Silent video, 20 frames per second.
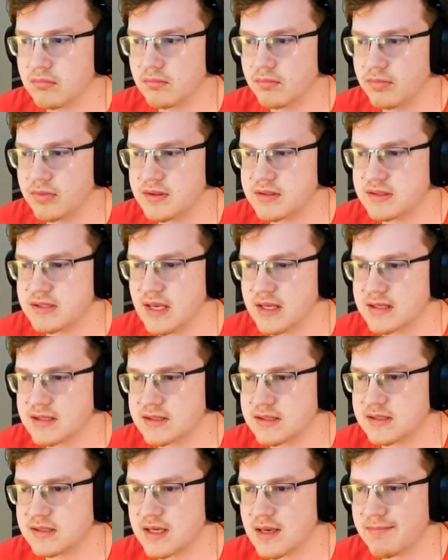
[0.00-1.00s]
This, yeah, this
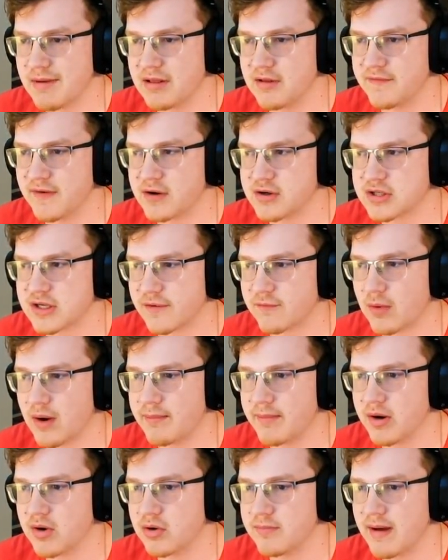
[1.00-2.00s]
is the same elevator shaft. Why
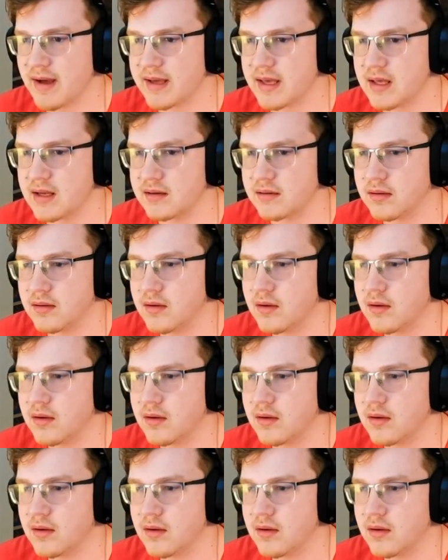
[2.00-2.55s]
am I going back in?